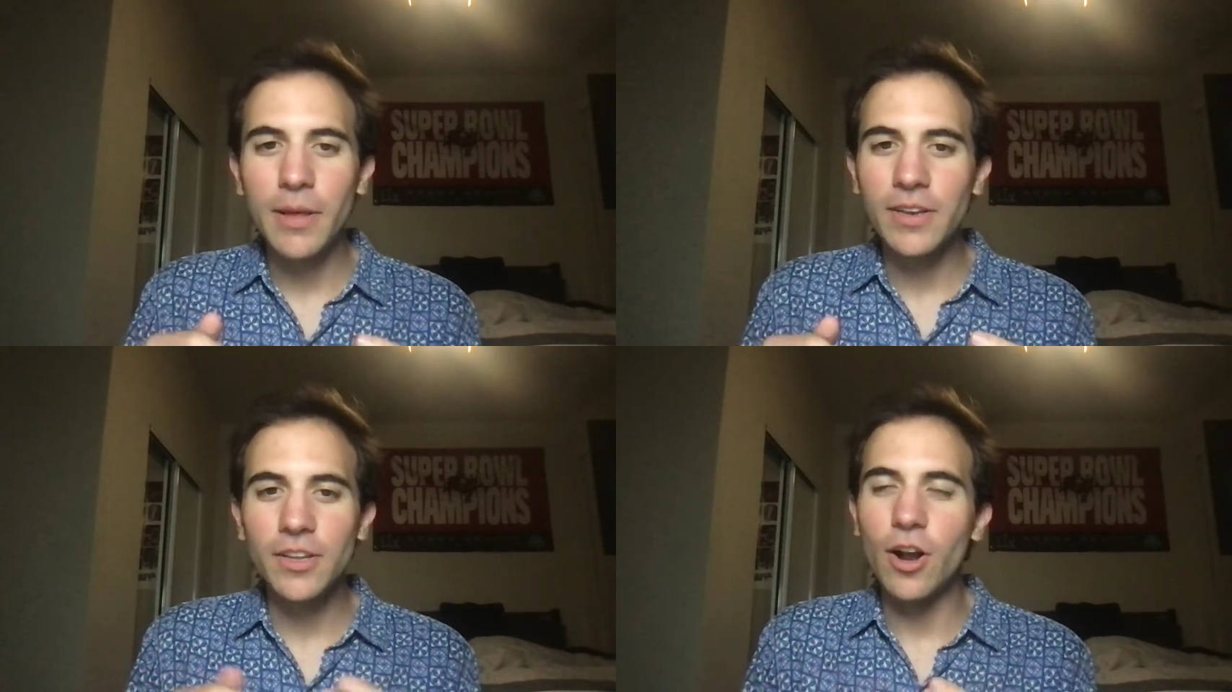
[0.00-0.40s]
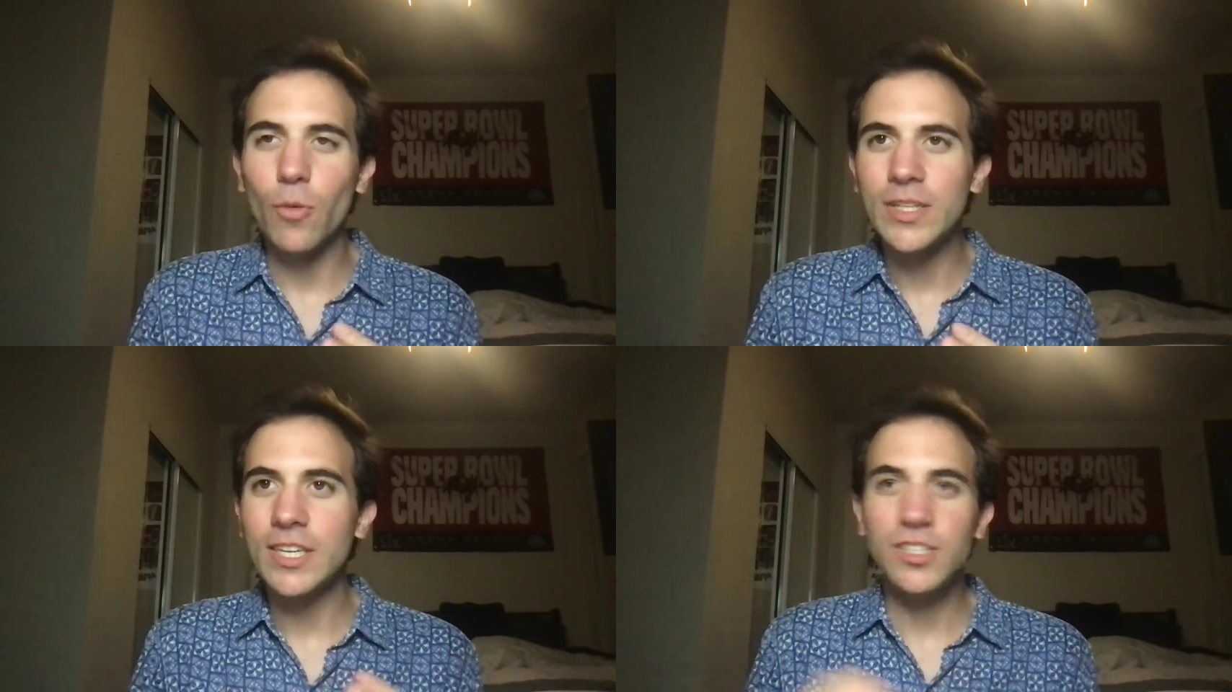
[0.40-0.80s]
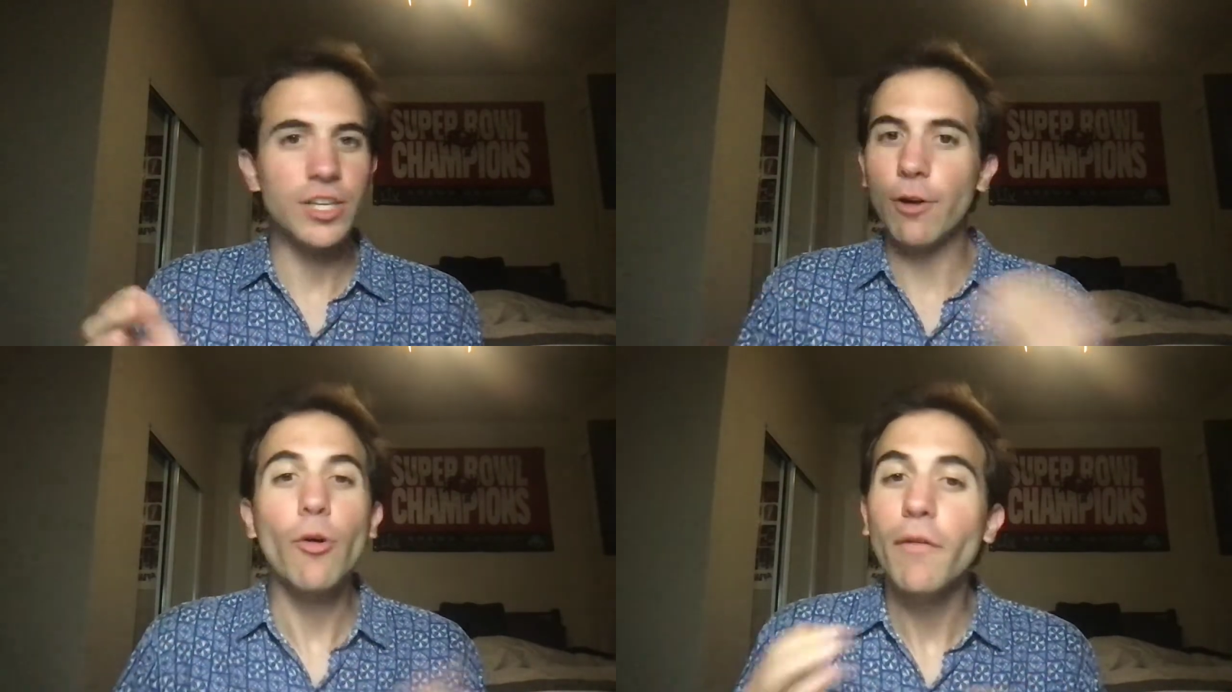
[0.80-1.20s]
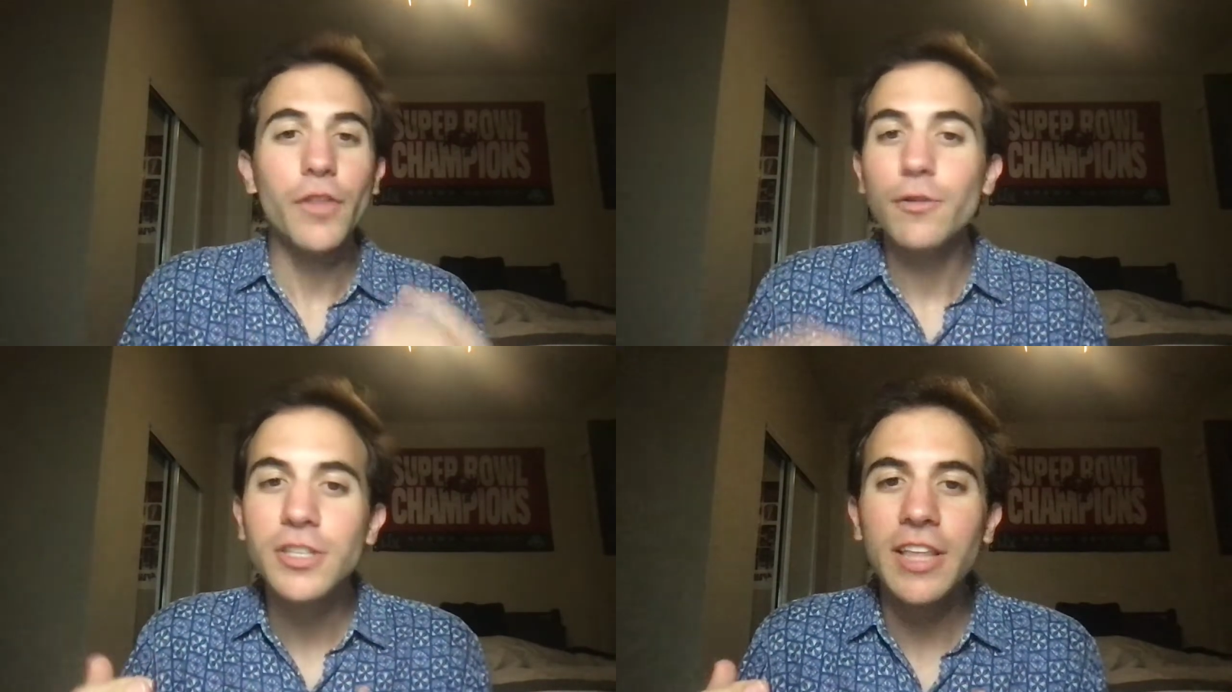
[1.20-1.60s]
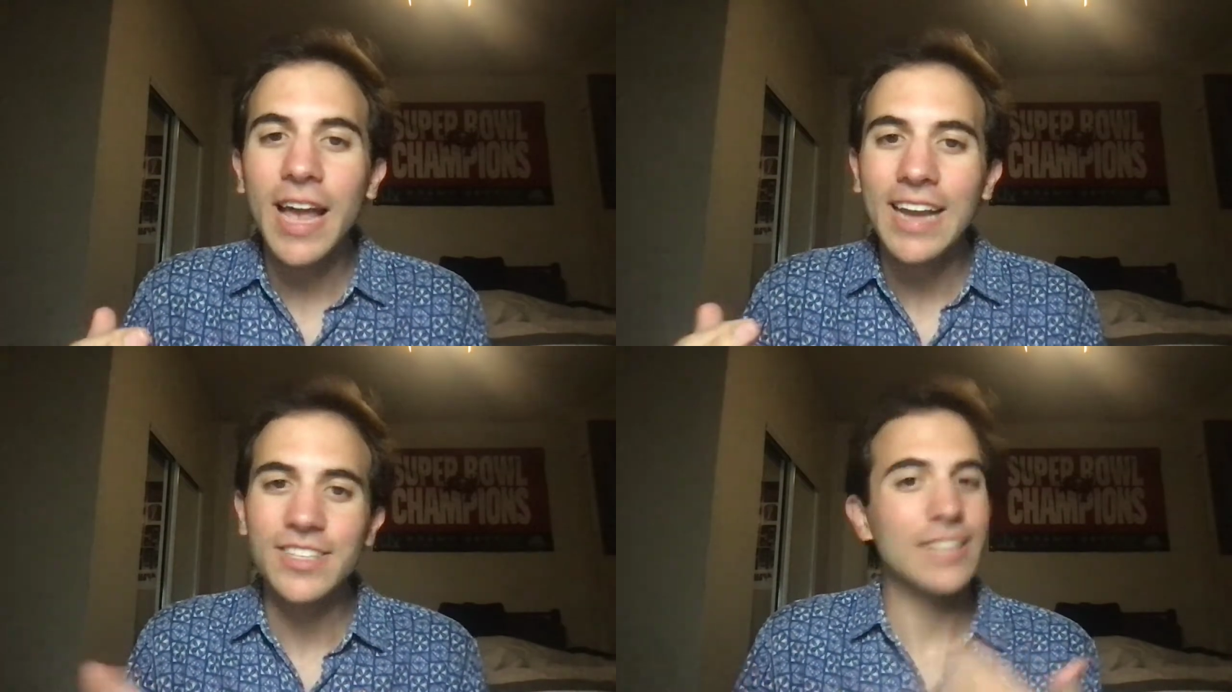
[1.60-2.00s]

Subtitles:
and we did zero of those things.